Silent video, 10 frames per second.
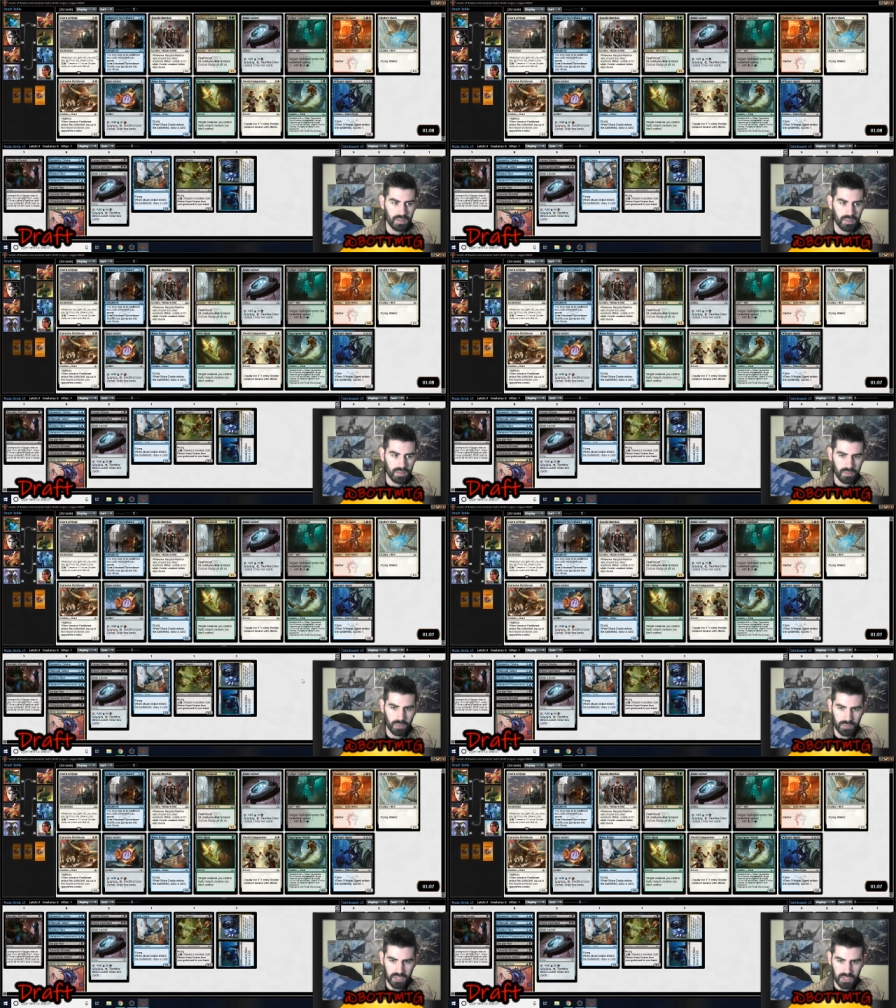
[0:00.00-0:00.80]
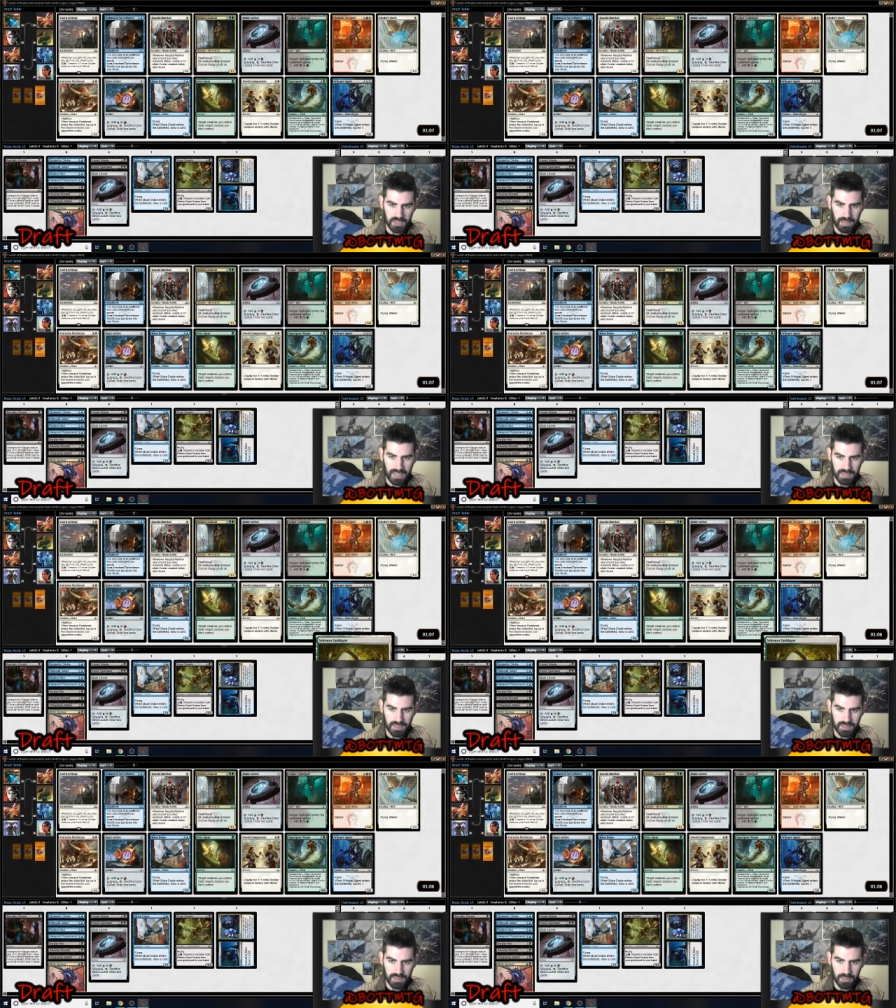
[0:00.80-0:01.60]
Wonder if we should splash it because
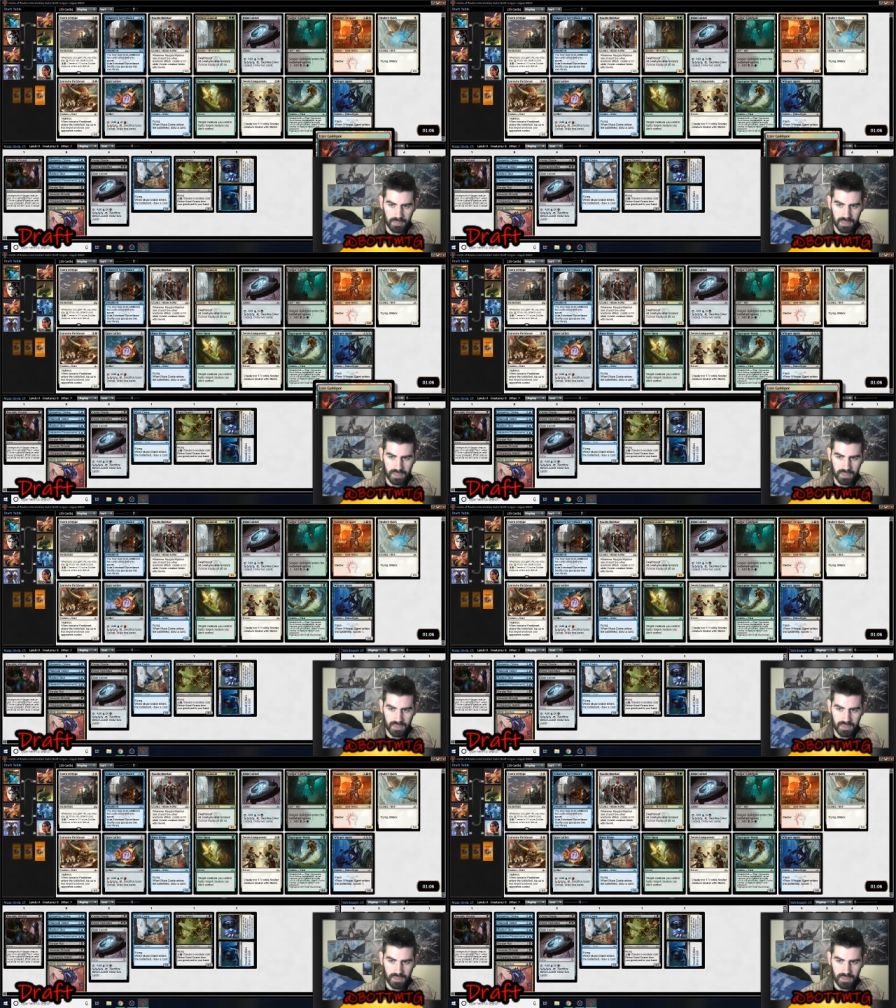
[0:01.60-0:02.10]
it's so busted.